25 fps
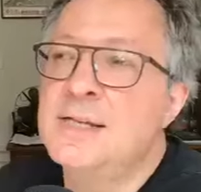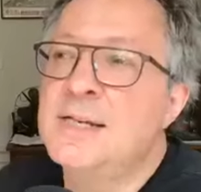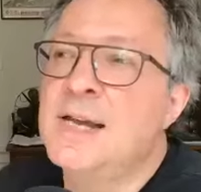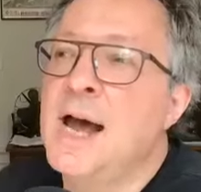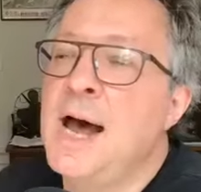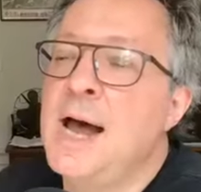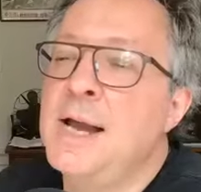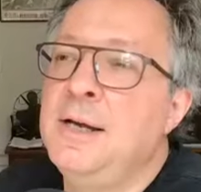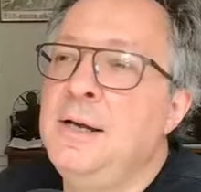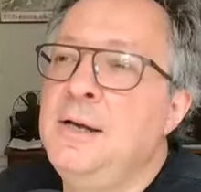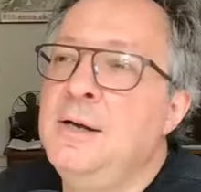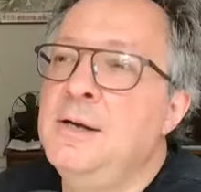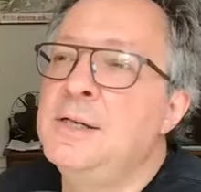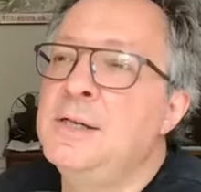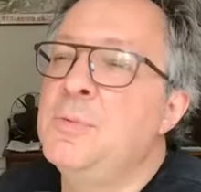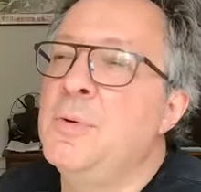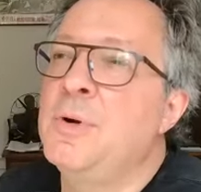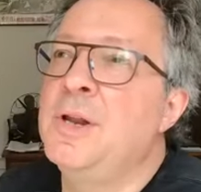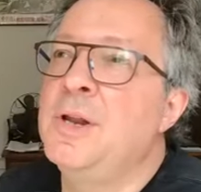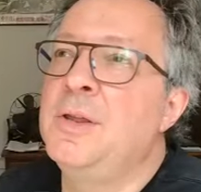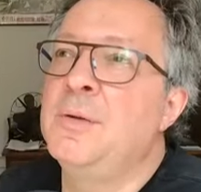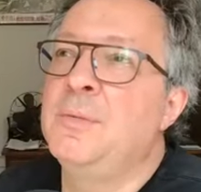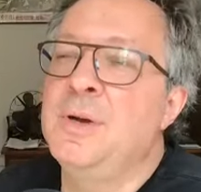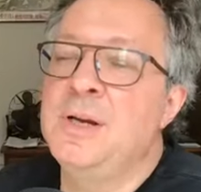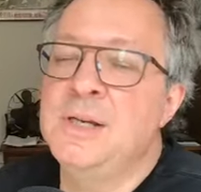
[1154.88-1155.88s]
Scott, here's
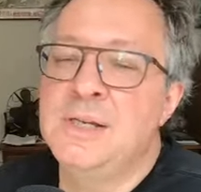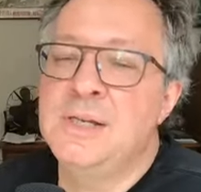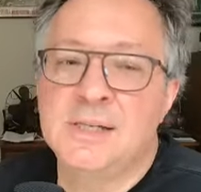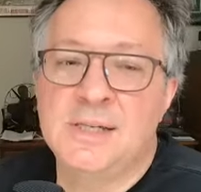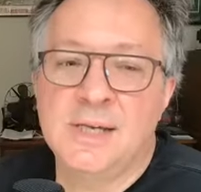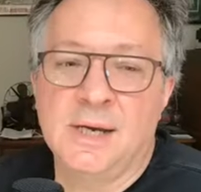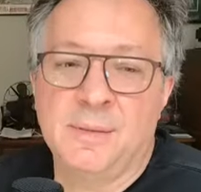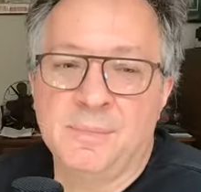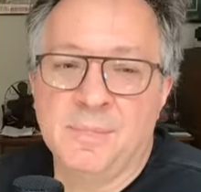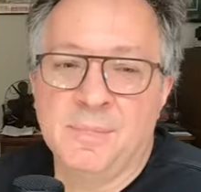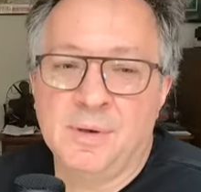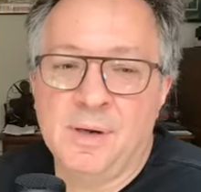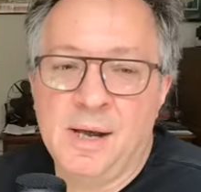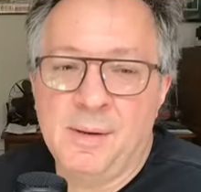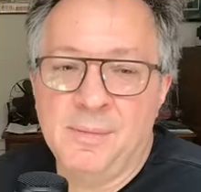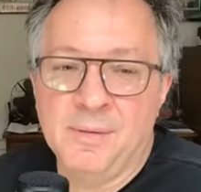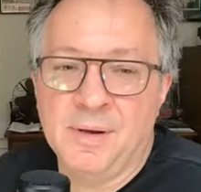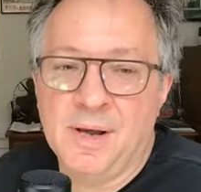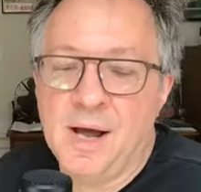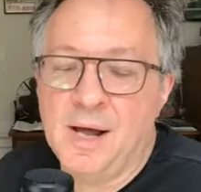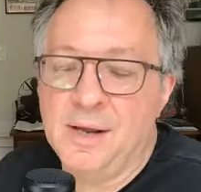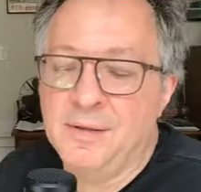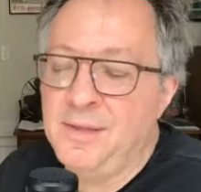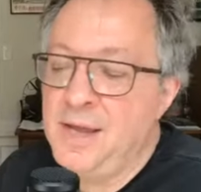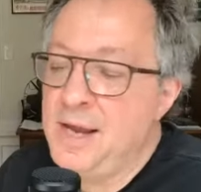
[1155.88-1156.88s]
one of the reasons I'm
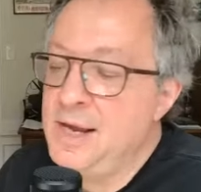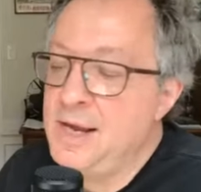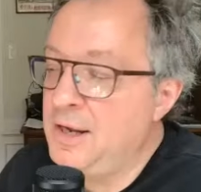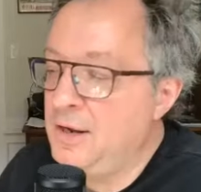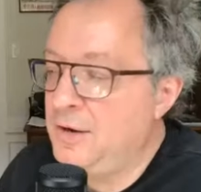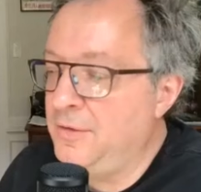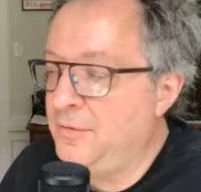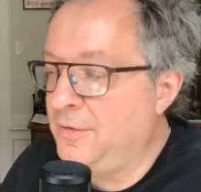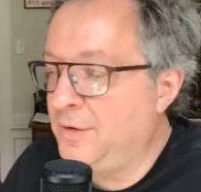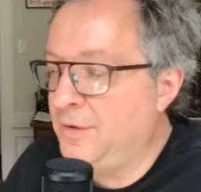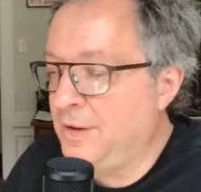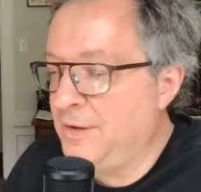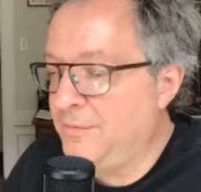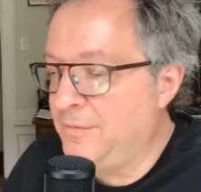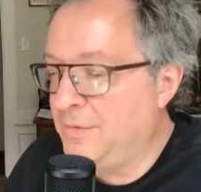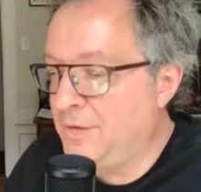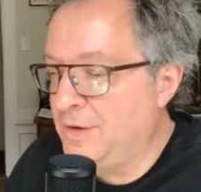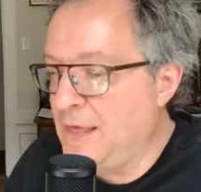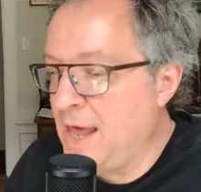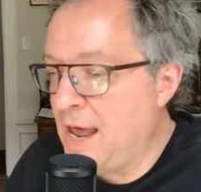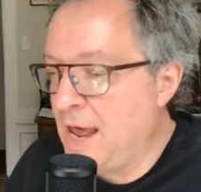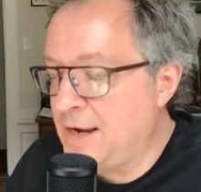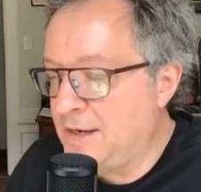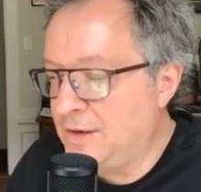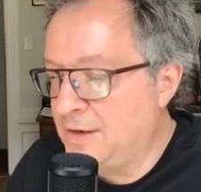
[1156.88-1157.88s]
thank you for that.